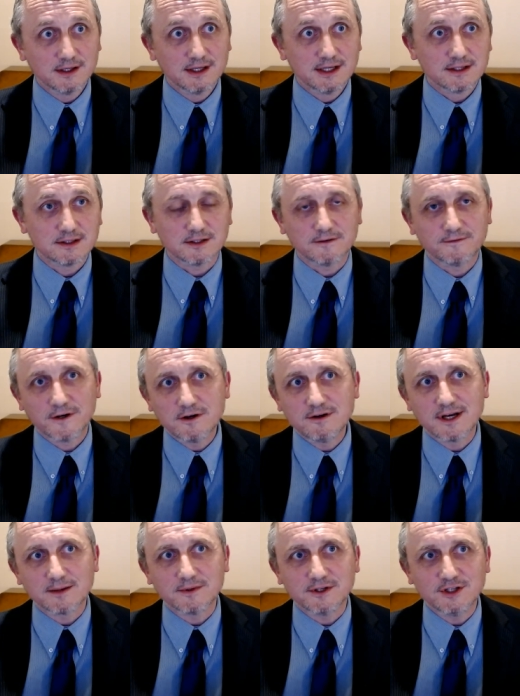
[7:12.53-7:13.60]
So I phoned
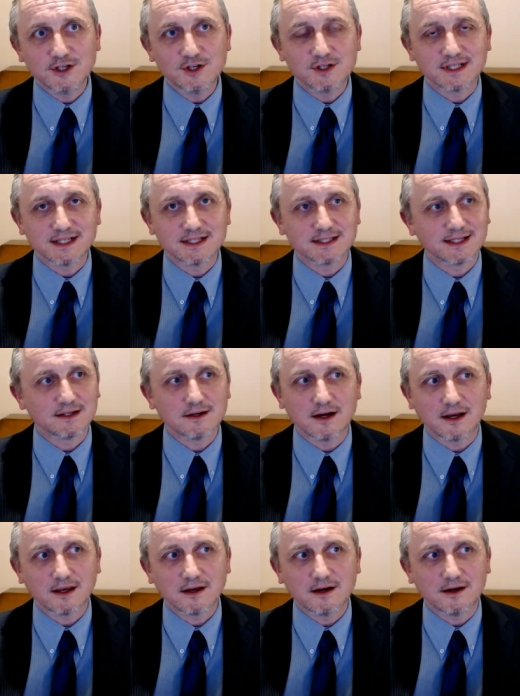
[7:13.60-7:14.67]
up the news agent and said, look,
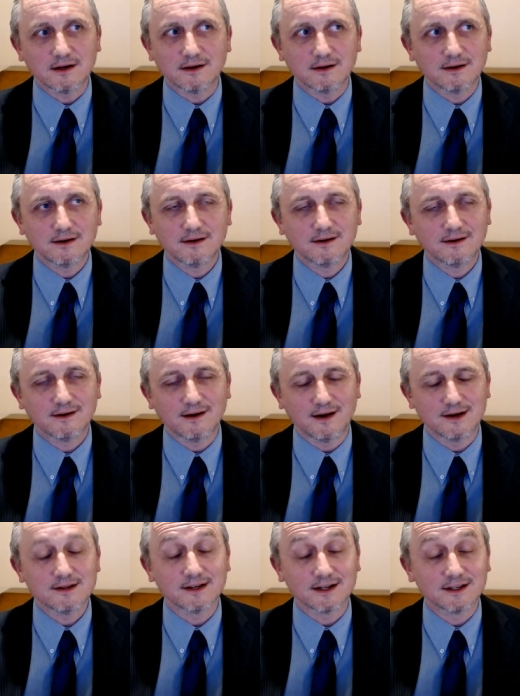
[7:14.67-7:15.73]
I can't, I
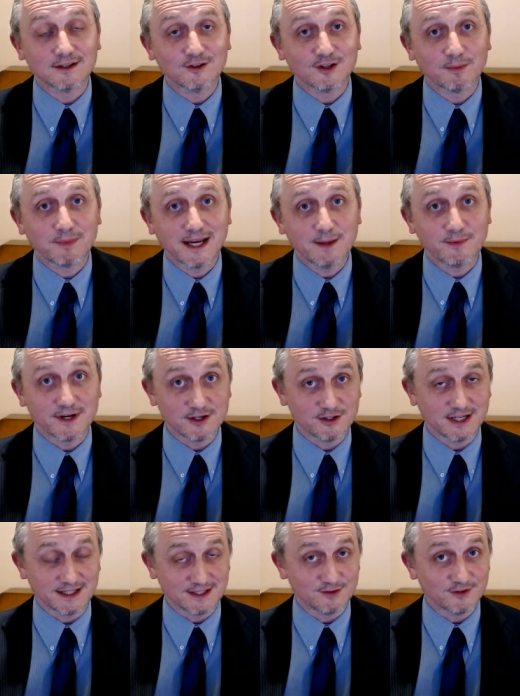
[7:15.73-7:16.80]
don't think I can do the paper. I'm
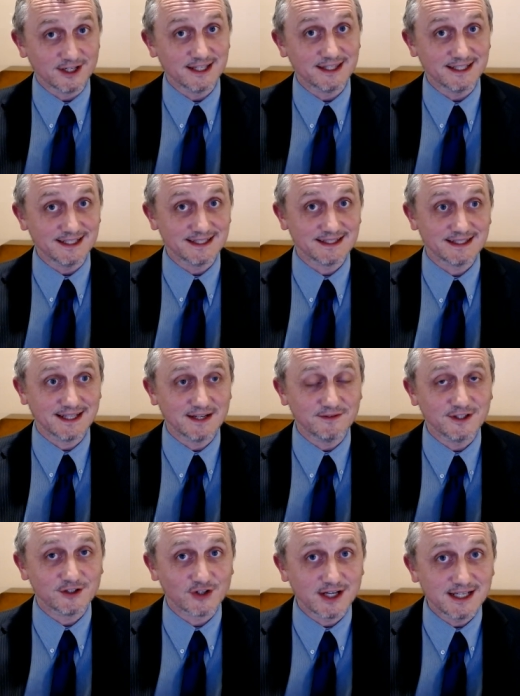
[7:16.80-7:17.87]
yet to ride these heavy
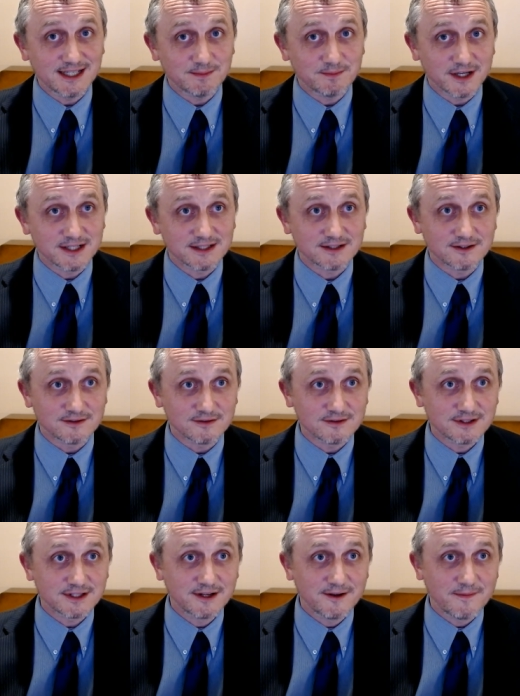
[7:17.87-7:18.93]
tradey
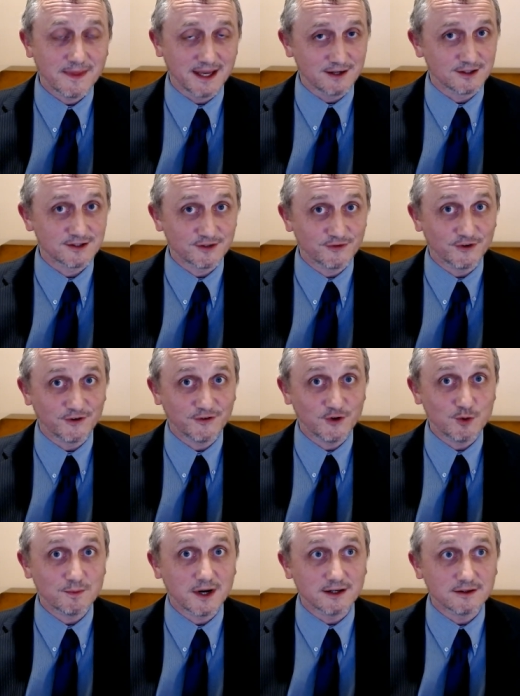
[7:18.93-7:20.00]
bicycles. And it was for a few
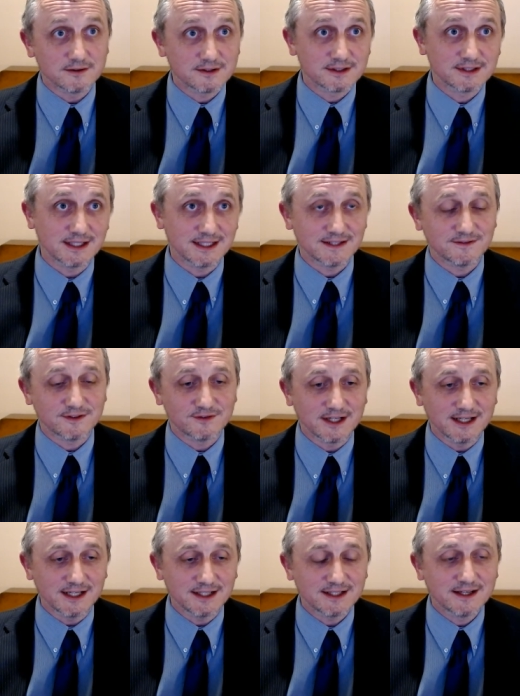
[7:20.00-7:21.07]
miles I'd have to
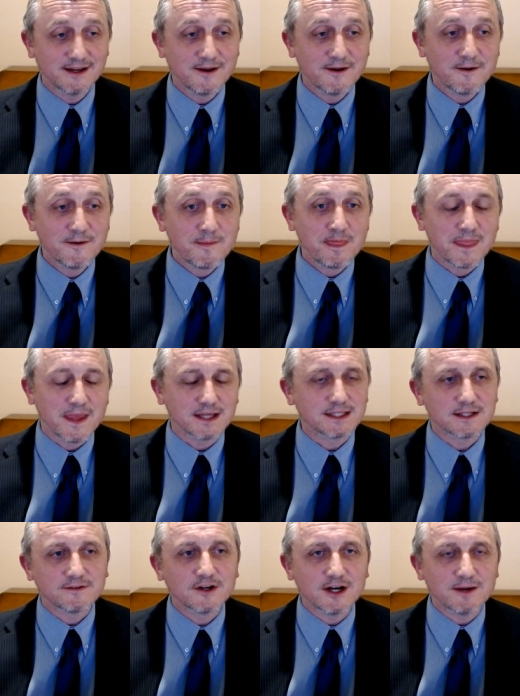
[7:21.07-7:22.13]
ride. I said,
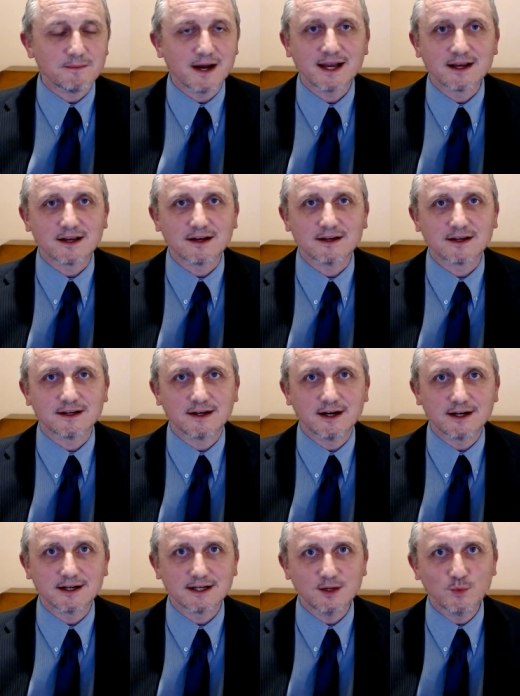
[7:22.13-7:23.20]
I've hurt my ankle. I can
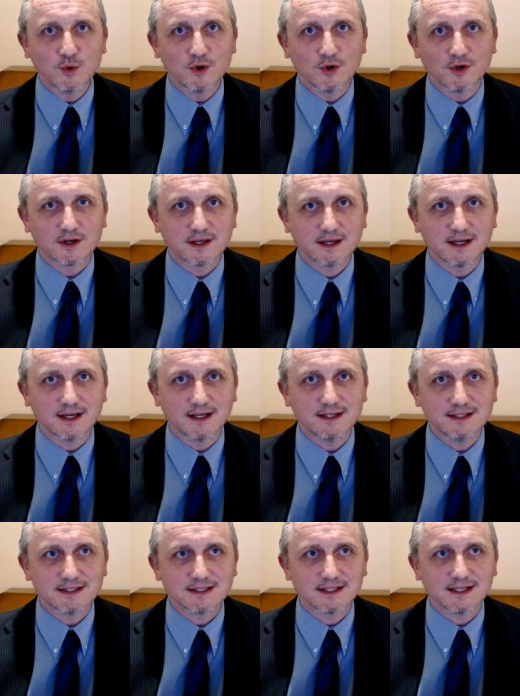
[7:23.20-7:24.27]
hardly walk. And
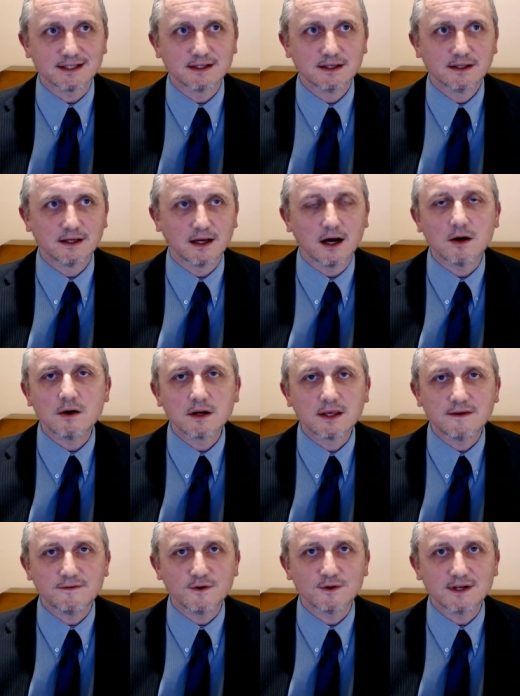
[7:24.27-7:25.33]
he said, oh, I'll
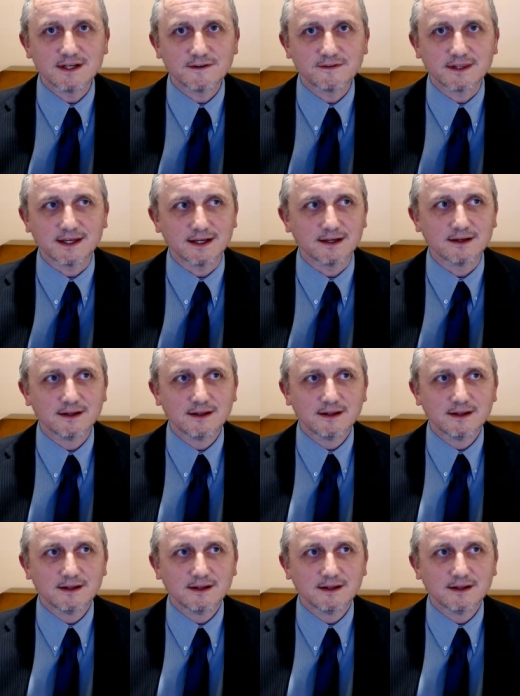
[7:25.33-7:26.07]
give you a lift then.